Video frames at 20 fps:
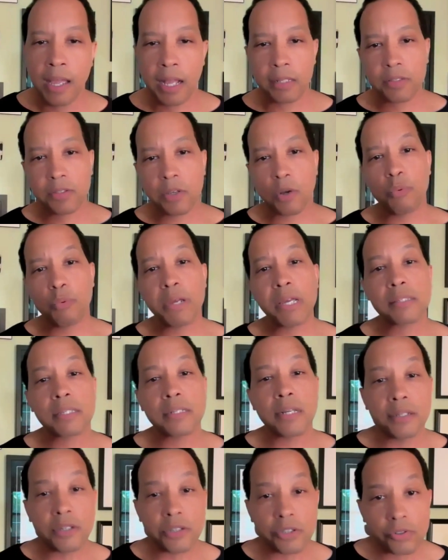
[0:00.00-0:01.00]
And so we as
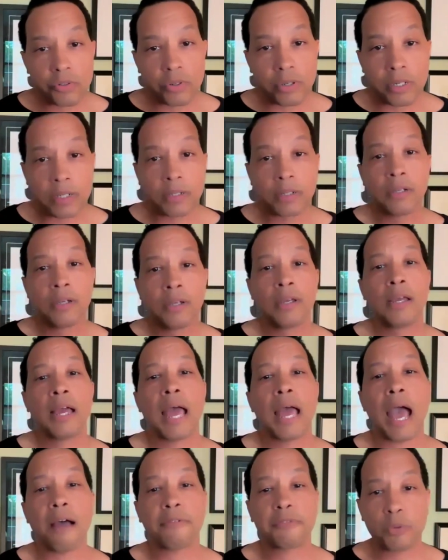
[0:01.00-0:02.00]
an industry
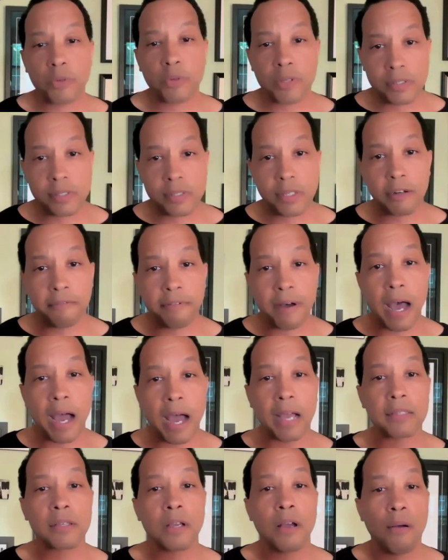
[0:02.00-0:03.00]
have to
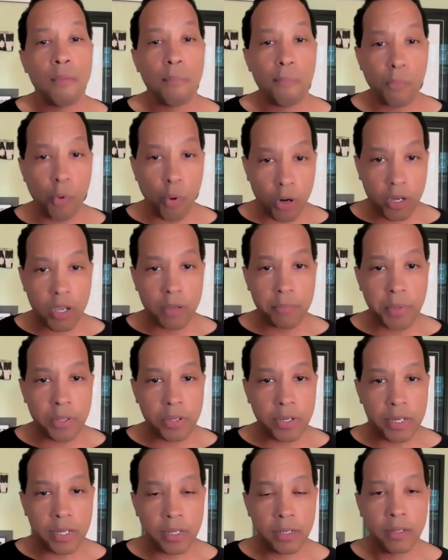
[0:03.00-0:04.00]
incentivize more
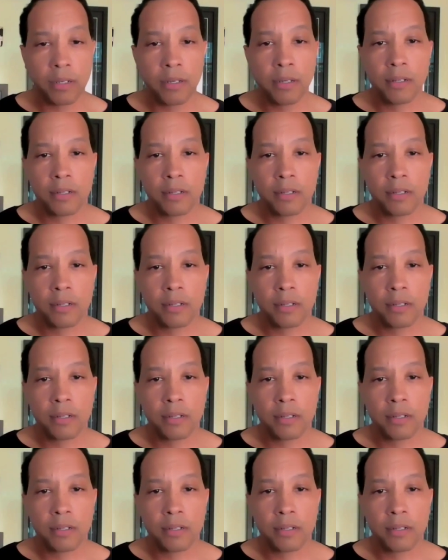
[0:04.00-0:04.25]
community